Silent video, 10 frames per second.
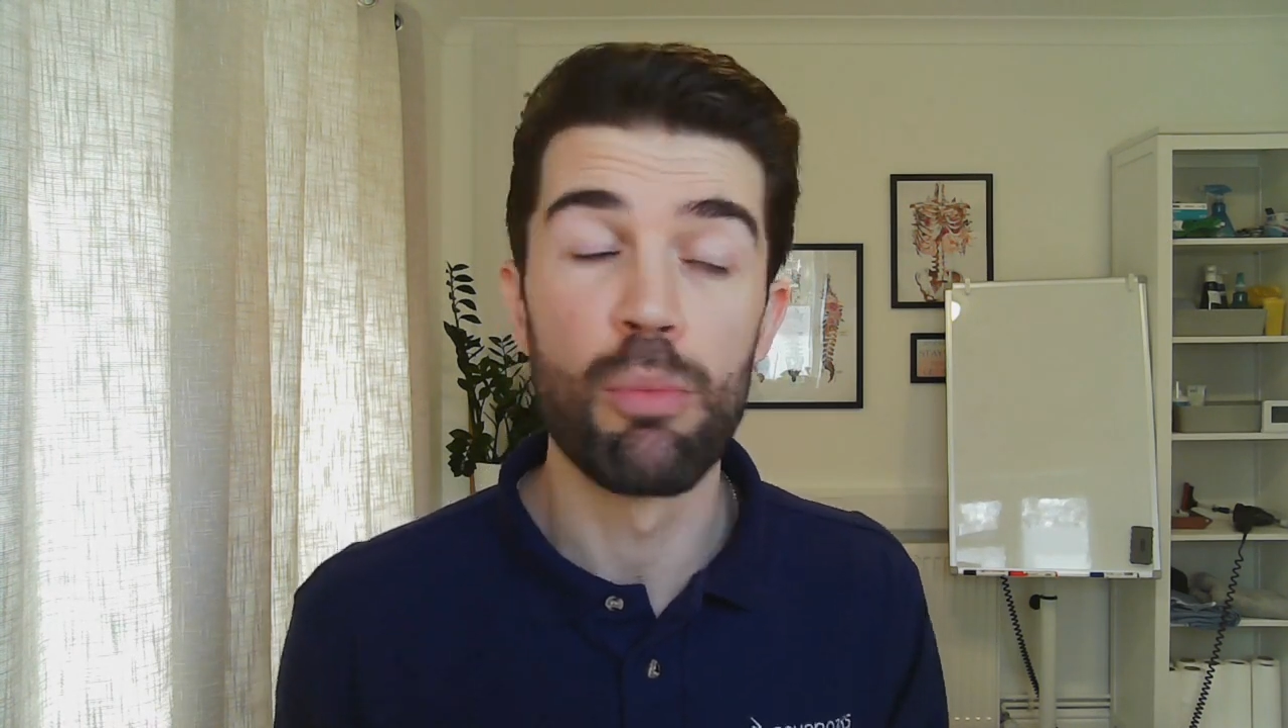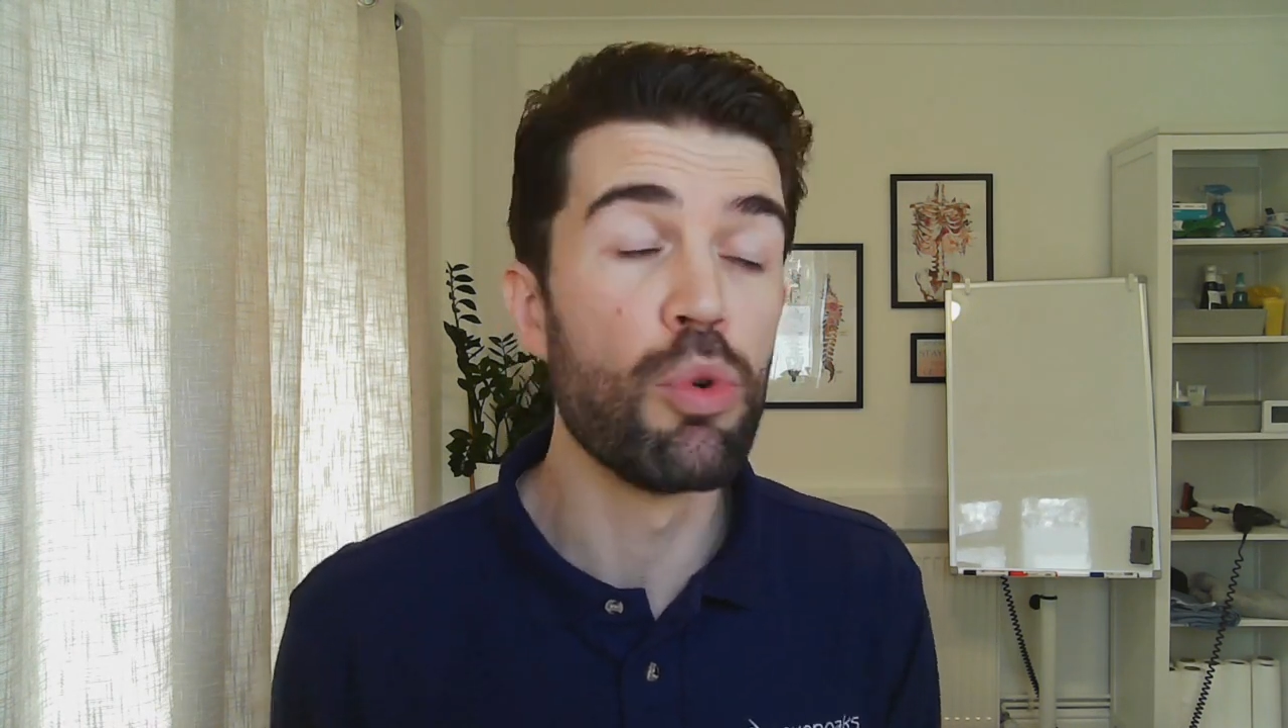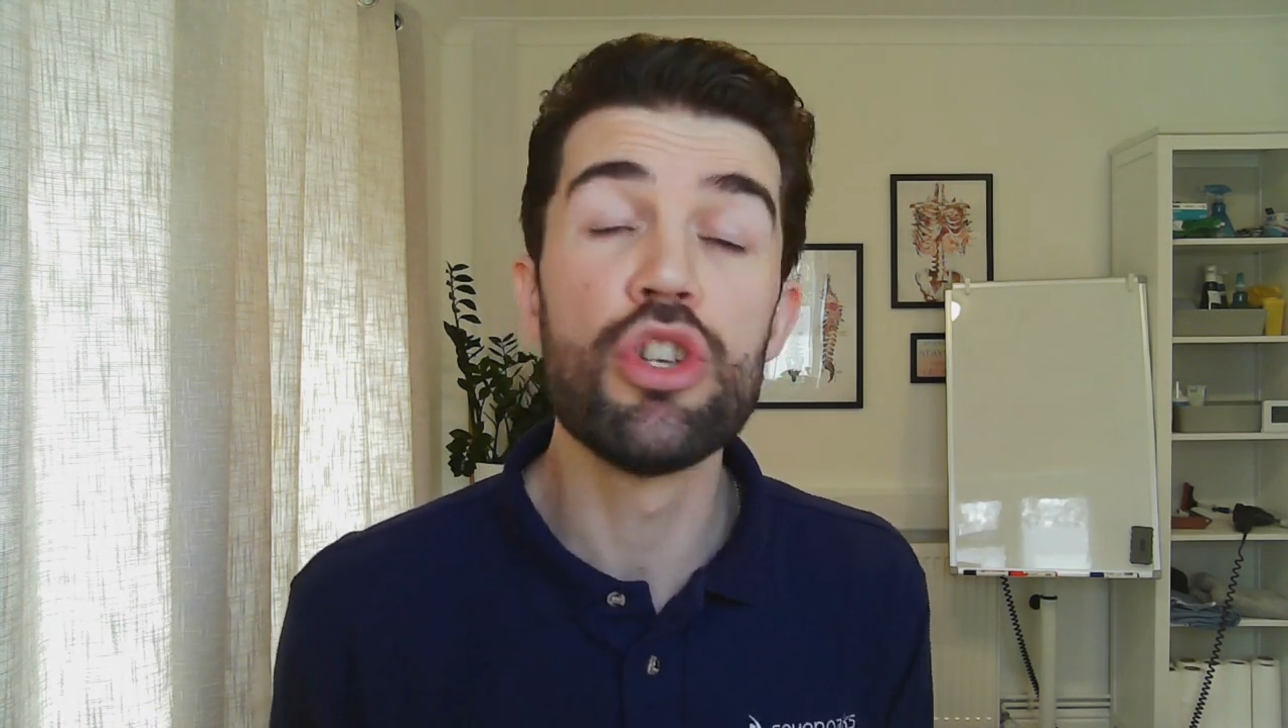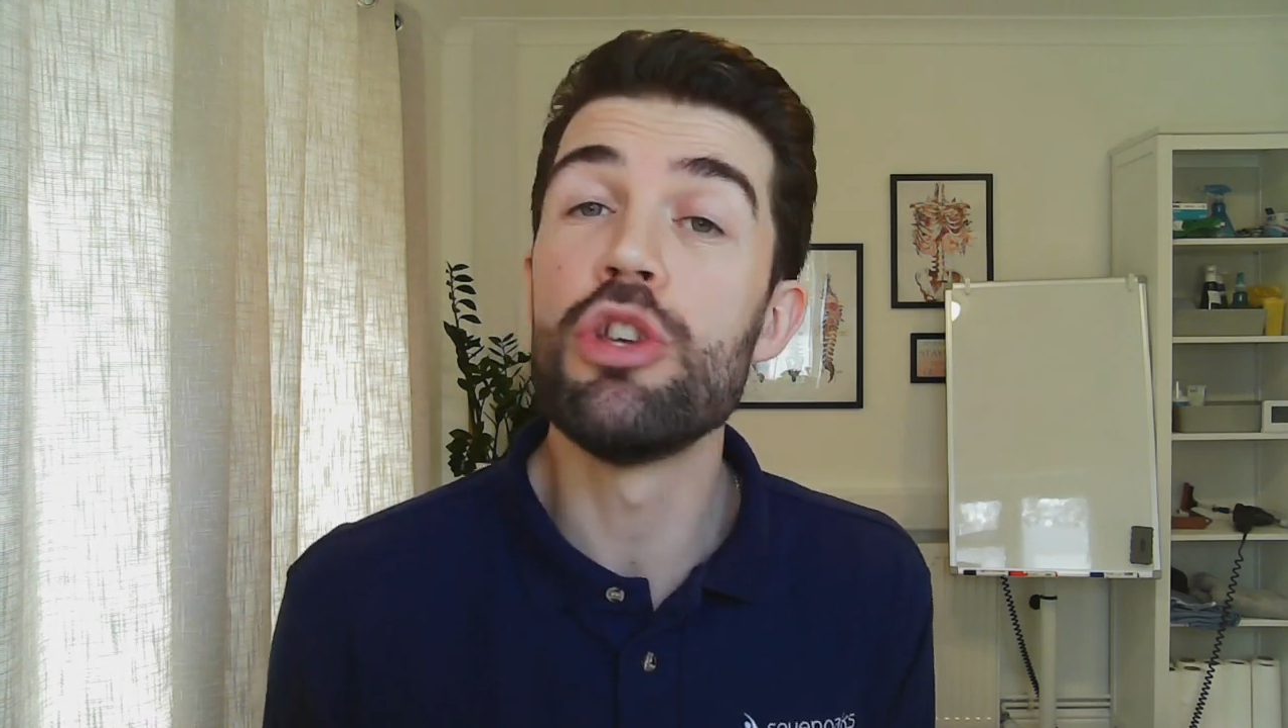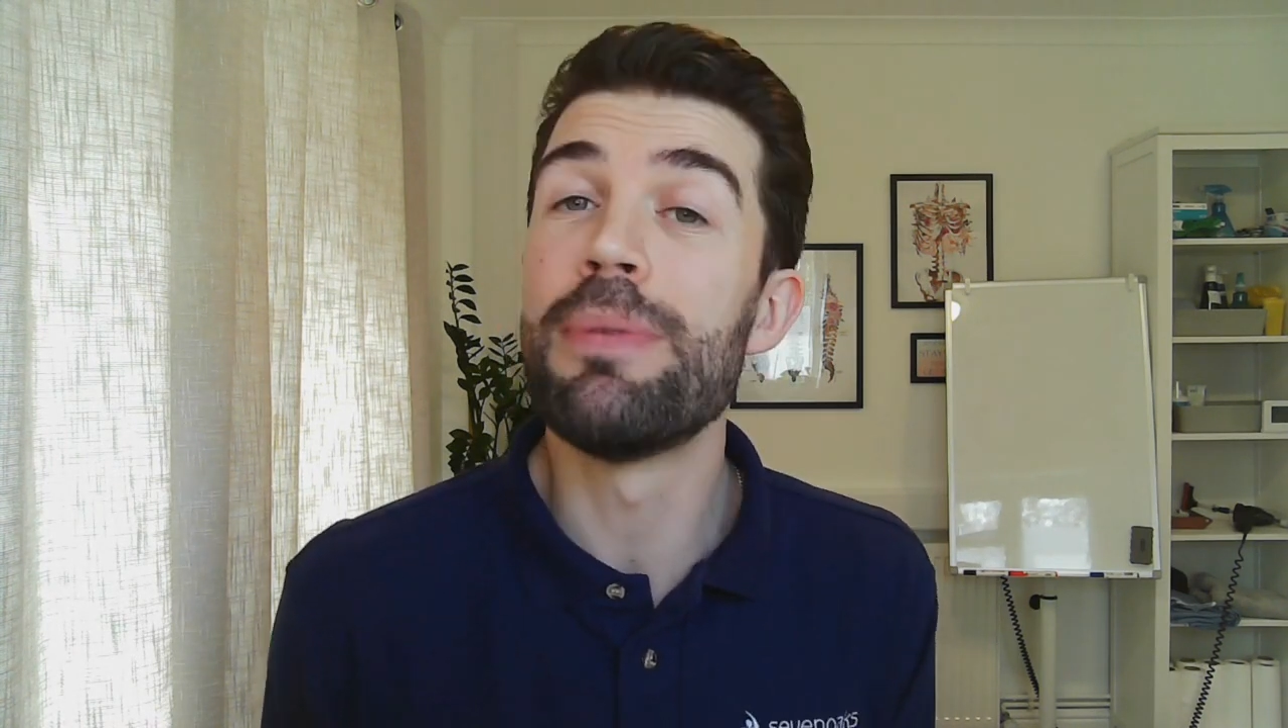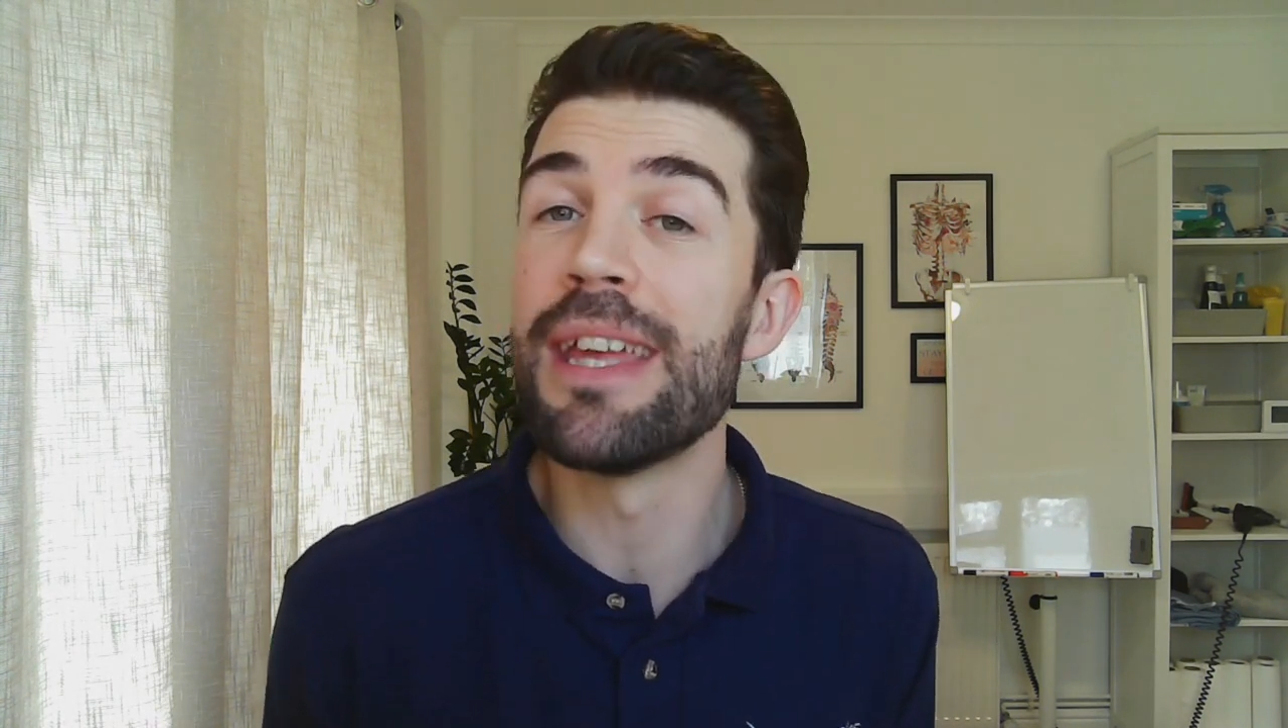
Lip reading: Would you be